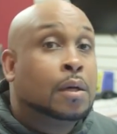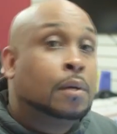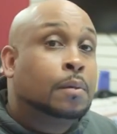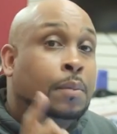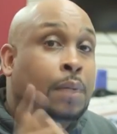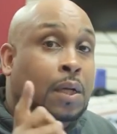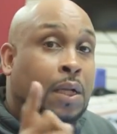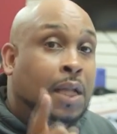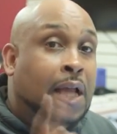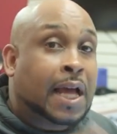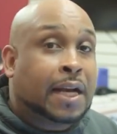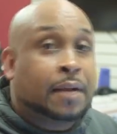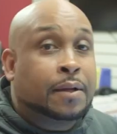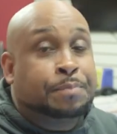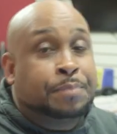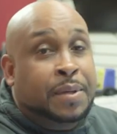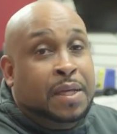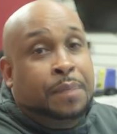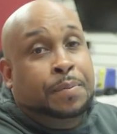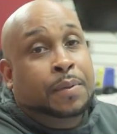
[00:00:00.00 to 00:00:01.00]
But a lot
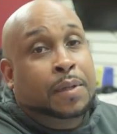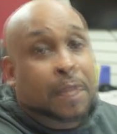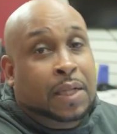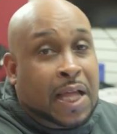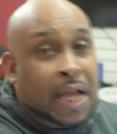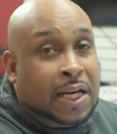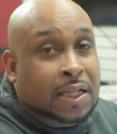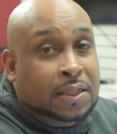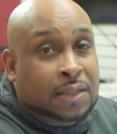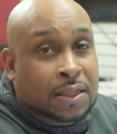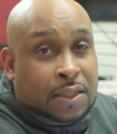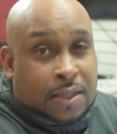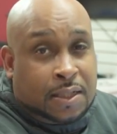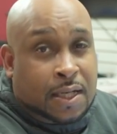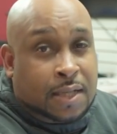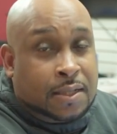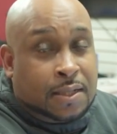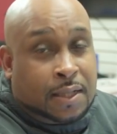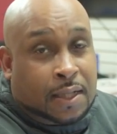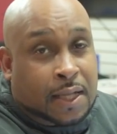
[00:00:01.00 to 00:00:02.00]
of people, a lot of
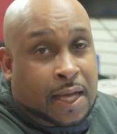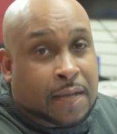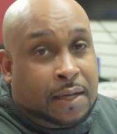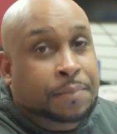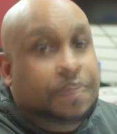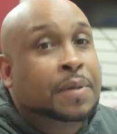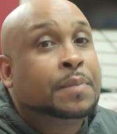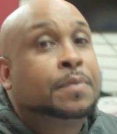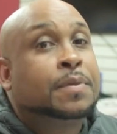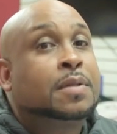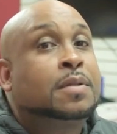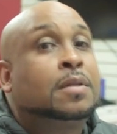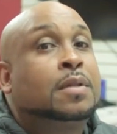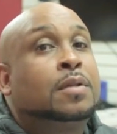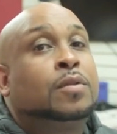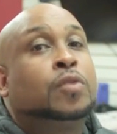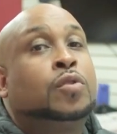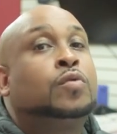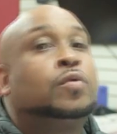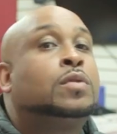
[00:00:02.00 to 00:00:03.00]
DJs and a lot of people
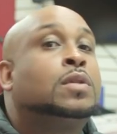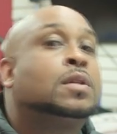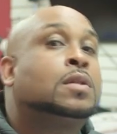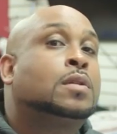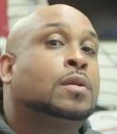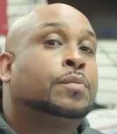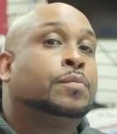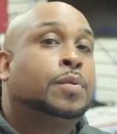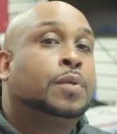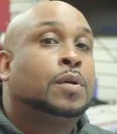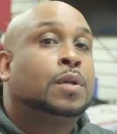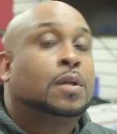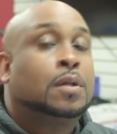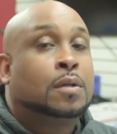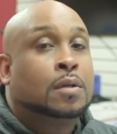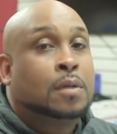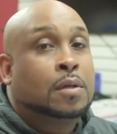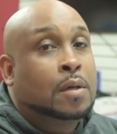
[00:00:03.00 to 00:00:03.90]
still use this computer.